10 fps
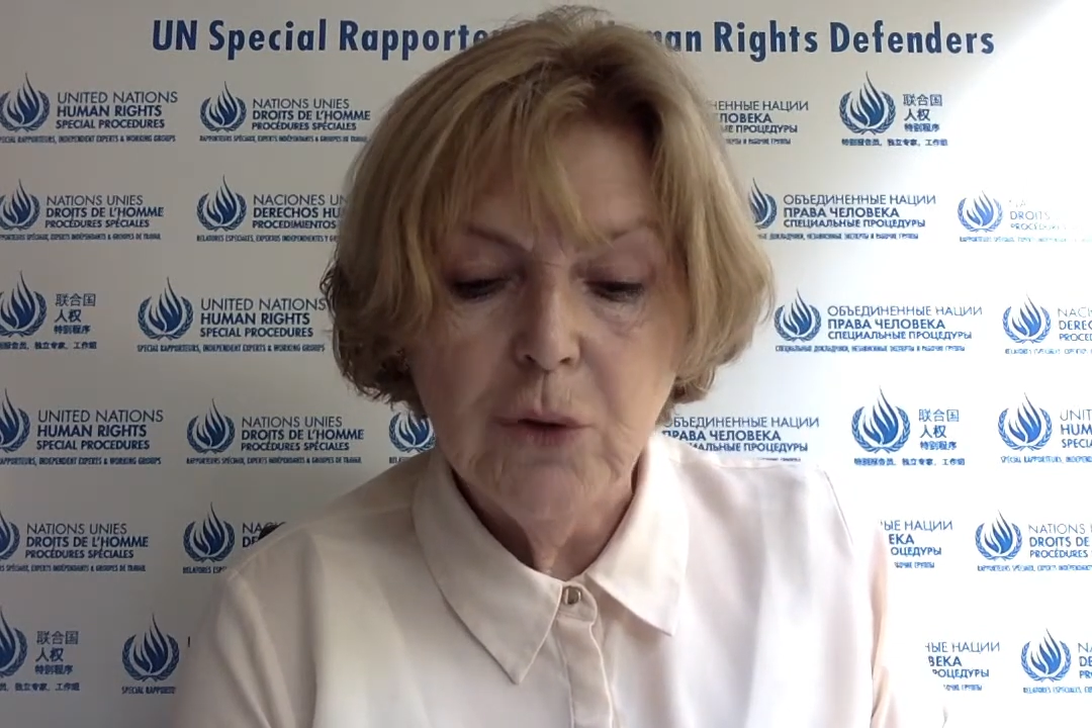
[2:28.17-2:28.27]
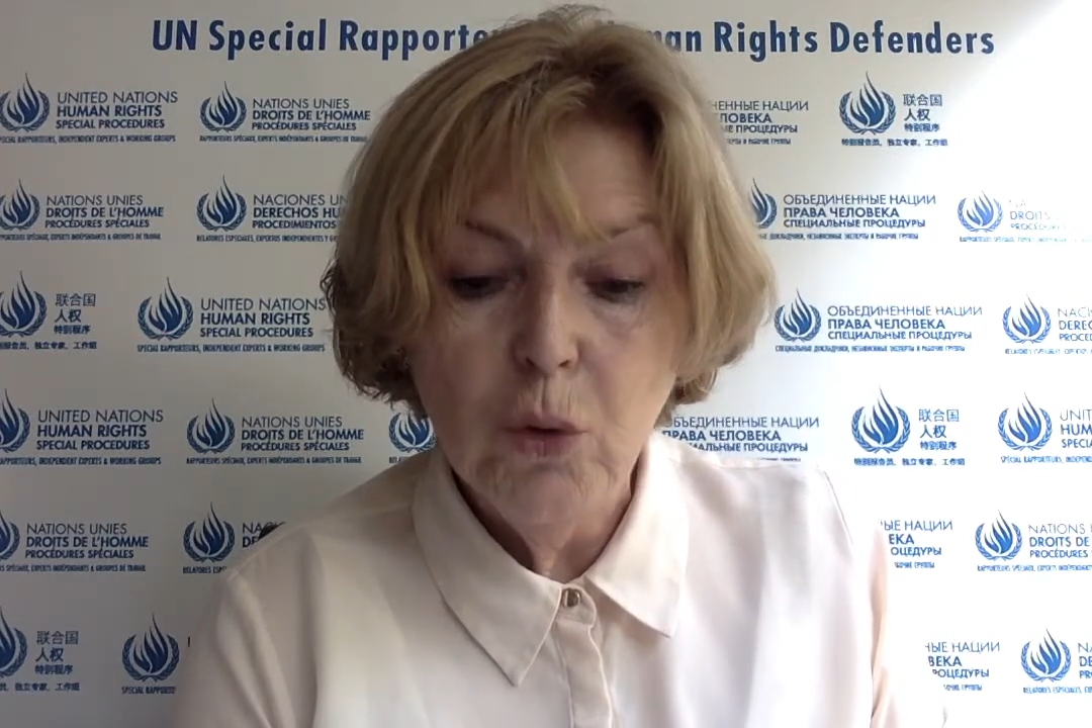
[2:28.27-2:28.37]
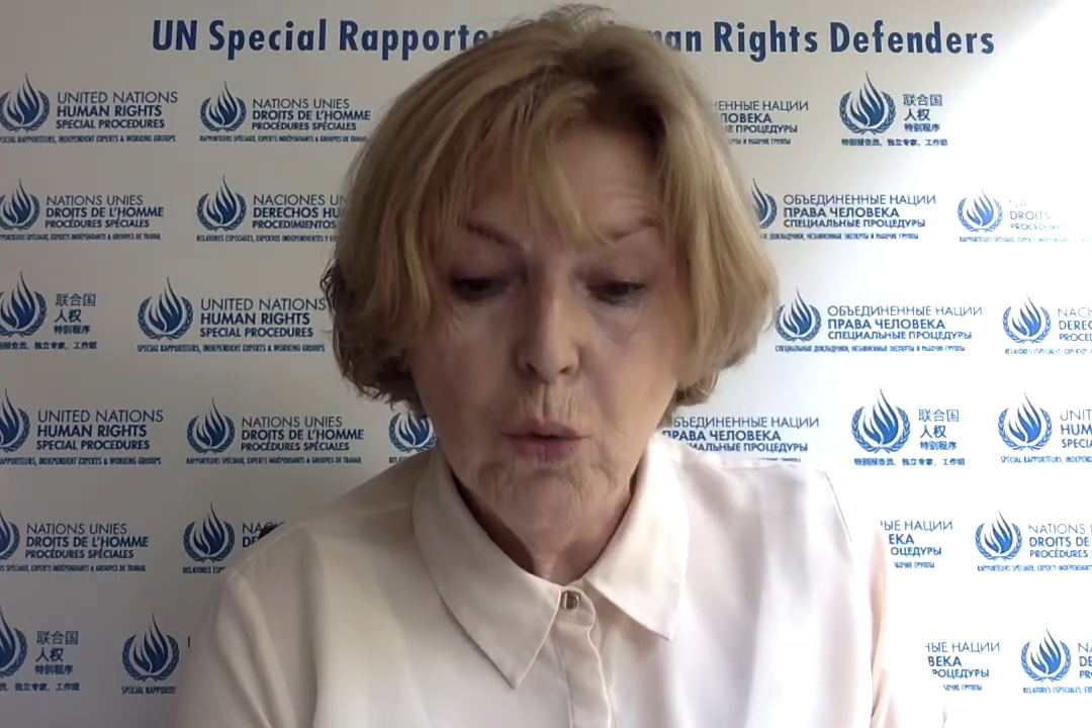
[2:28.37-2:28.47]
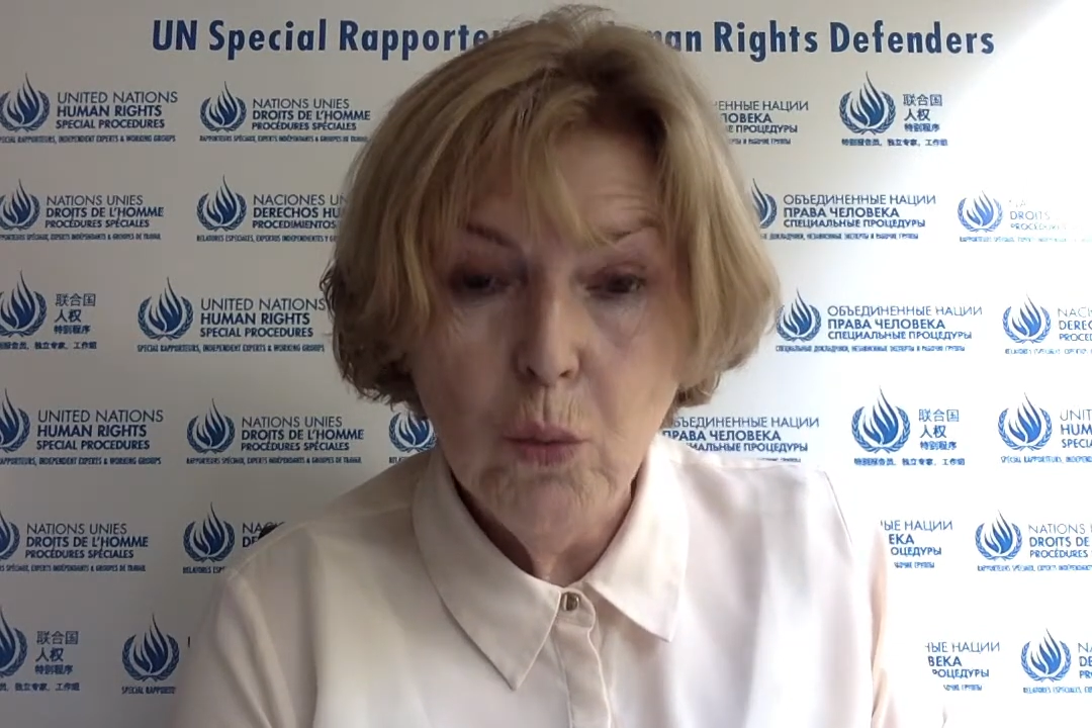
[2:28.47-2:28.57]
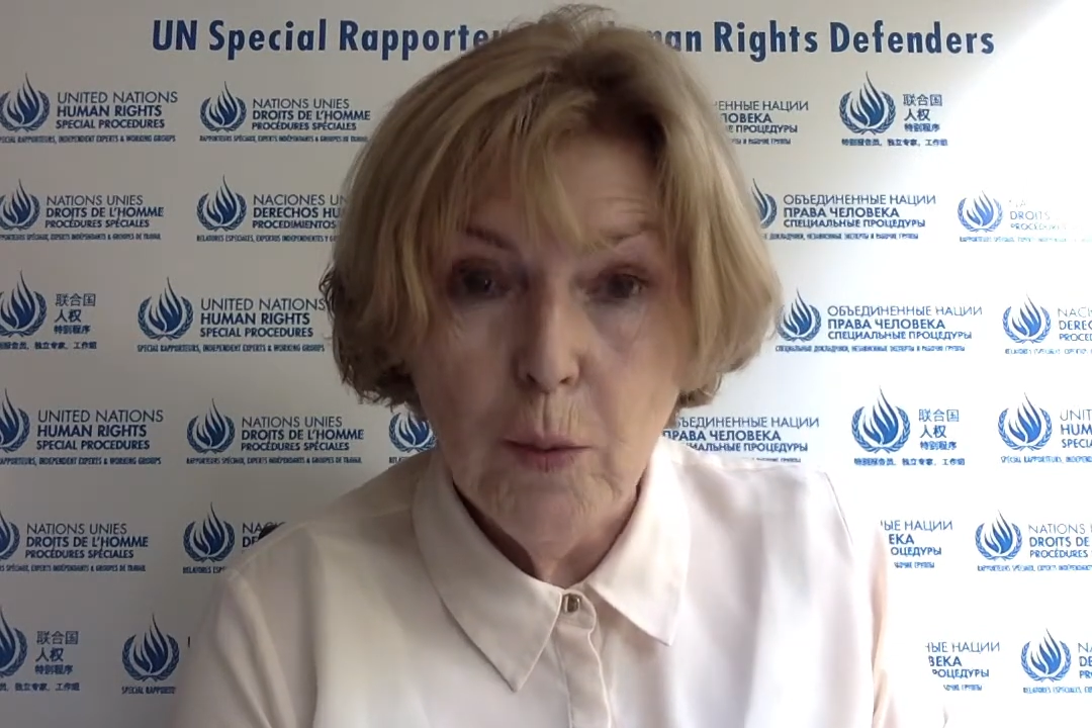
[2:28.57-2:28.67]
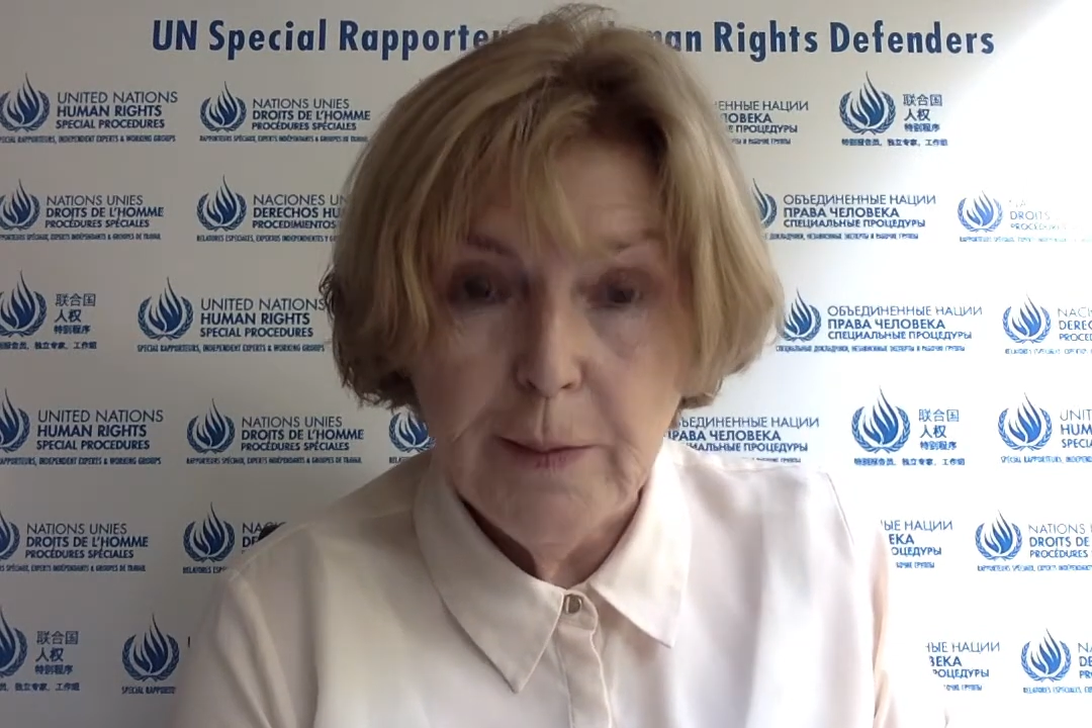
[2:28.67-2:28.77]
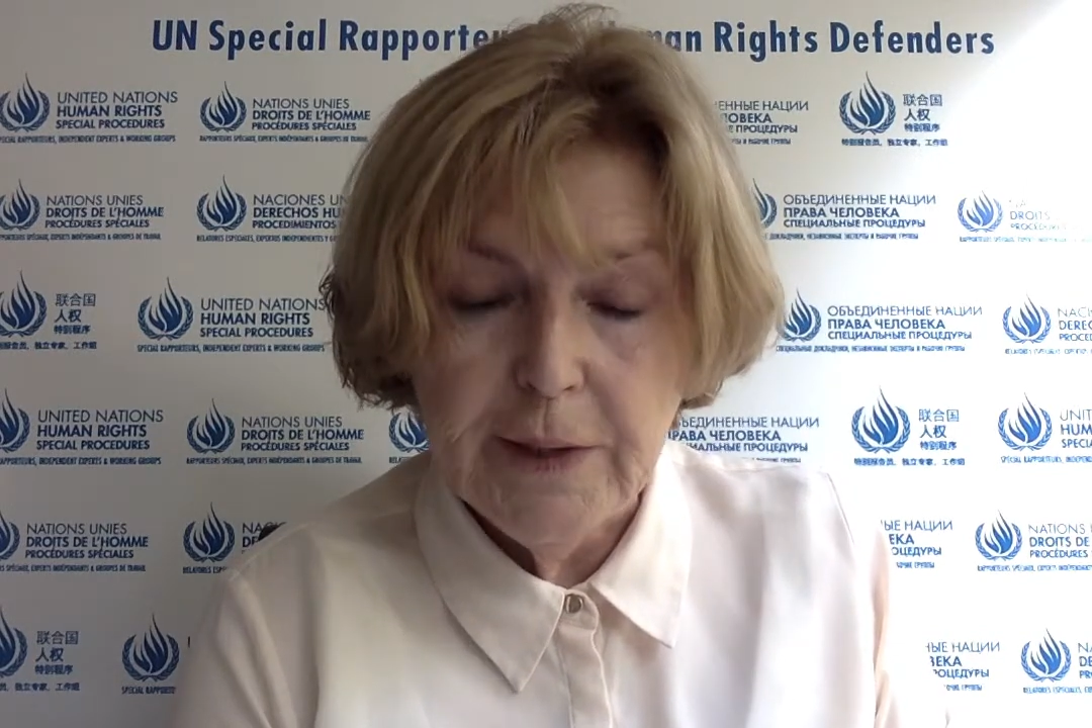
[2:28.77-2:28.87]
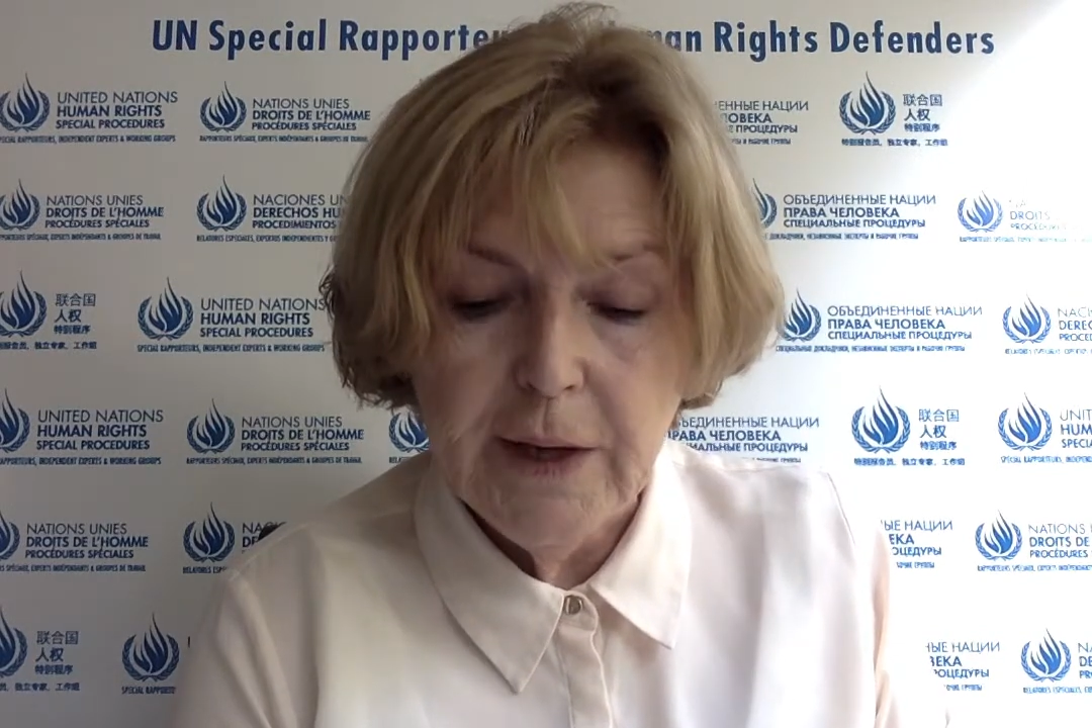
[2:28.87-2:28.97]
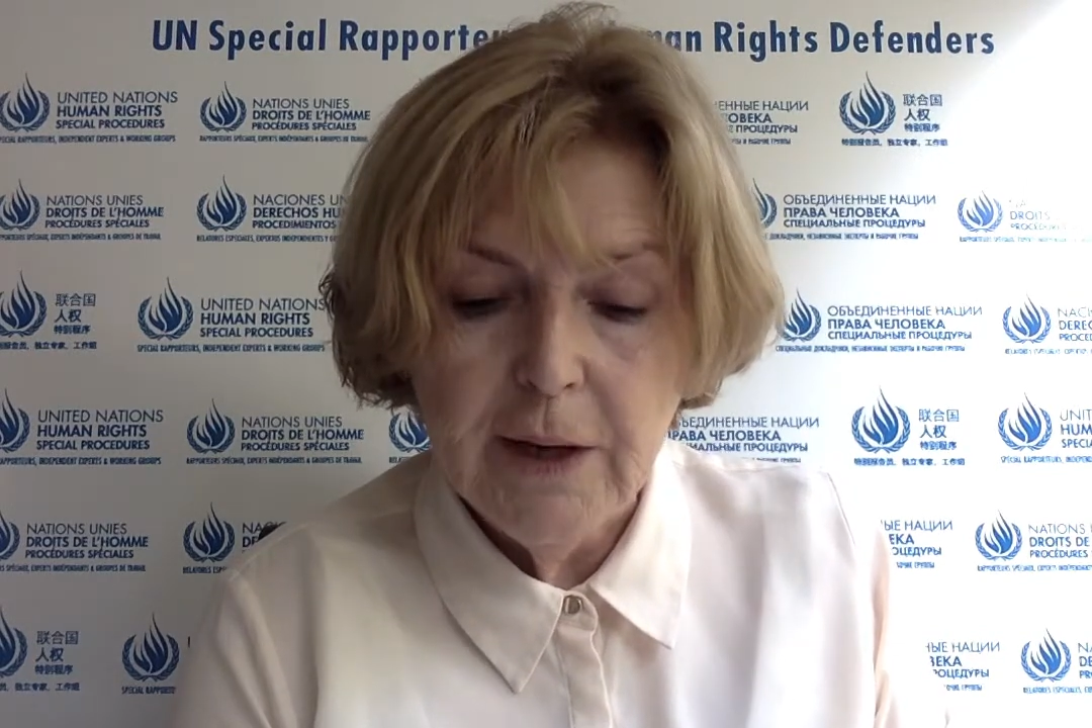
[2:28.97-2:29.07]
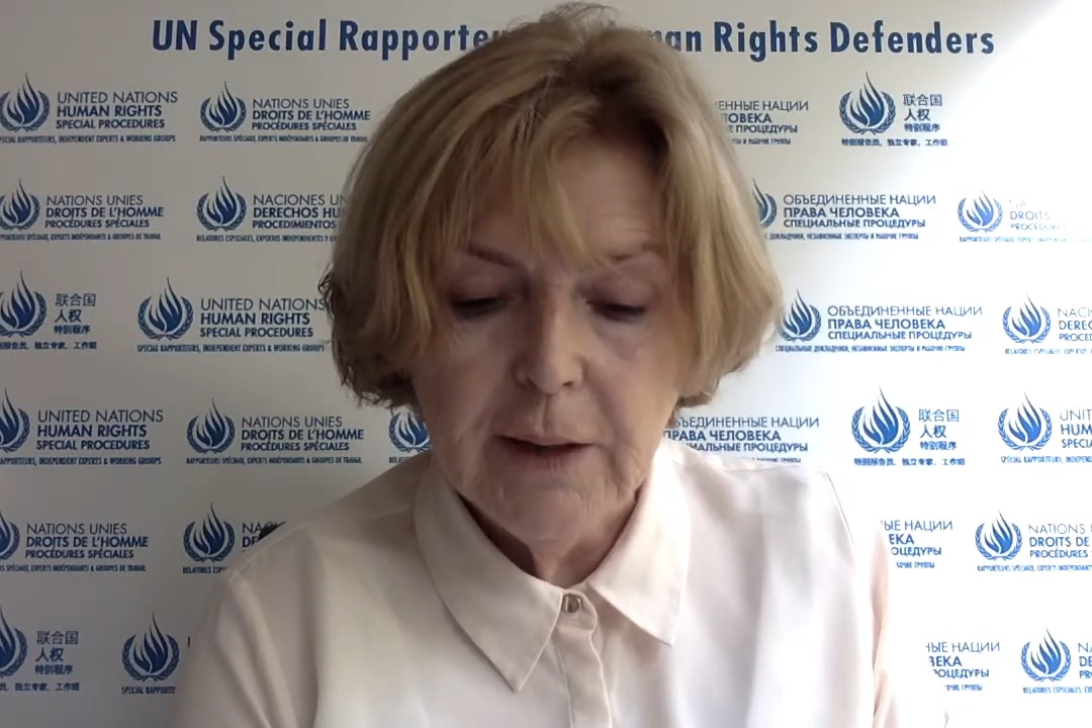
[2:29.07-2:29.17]
who women
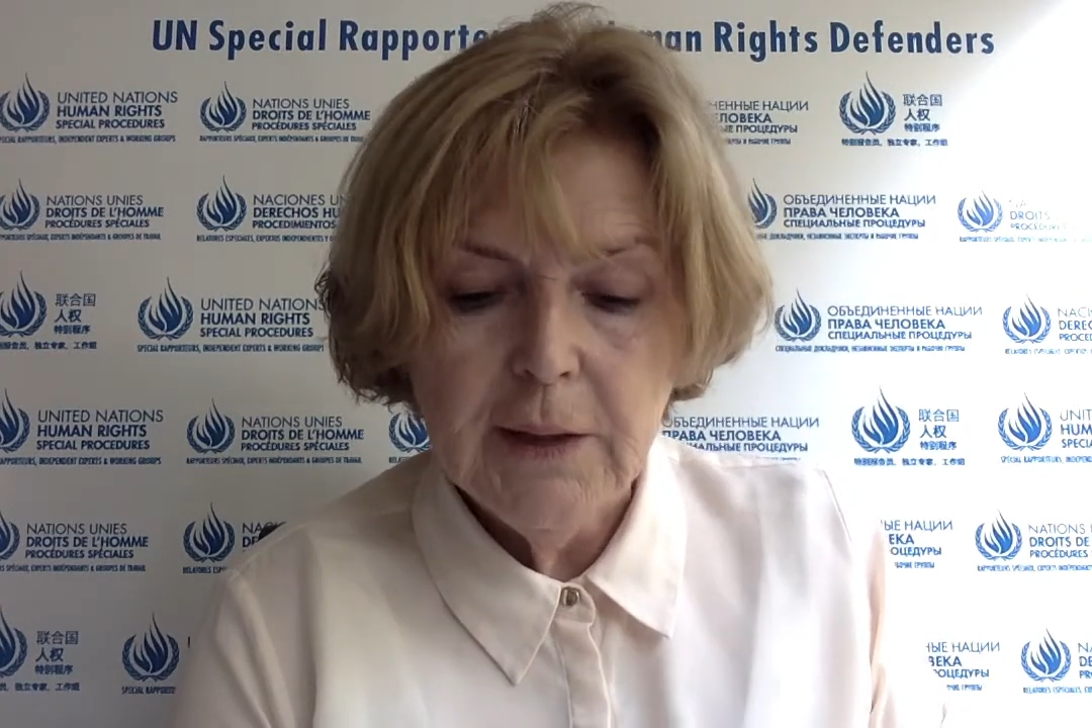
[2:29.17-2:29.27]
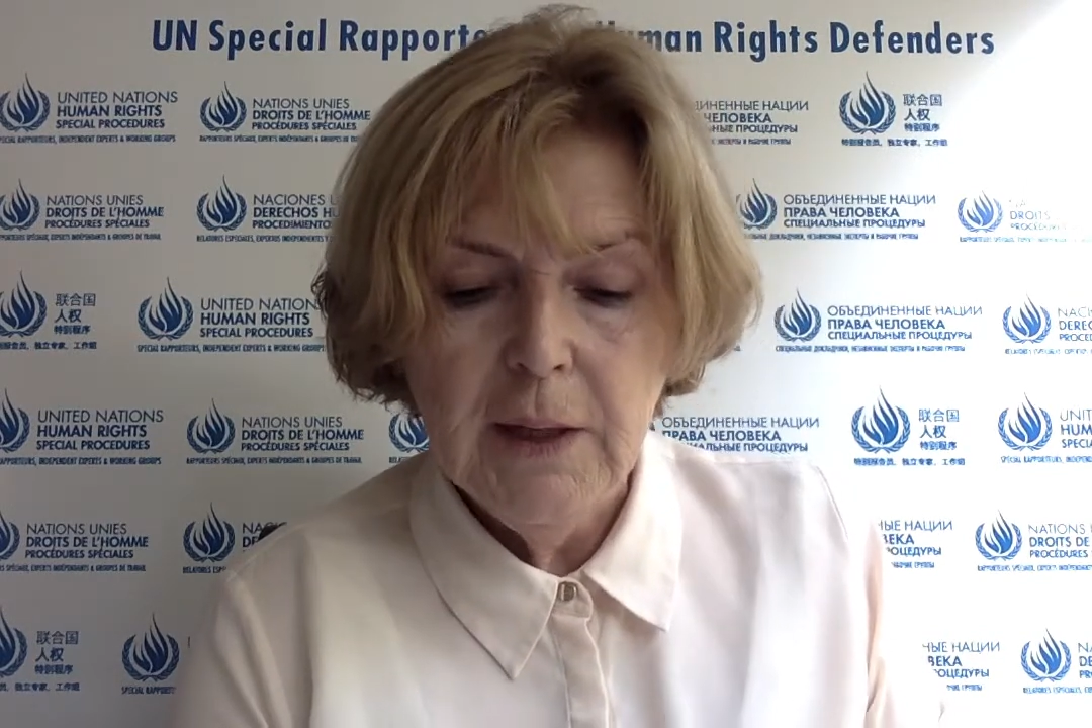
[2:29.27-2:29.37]
are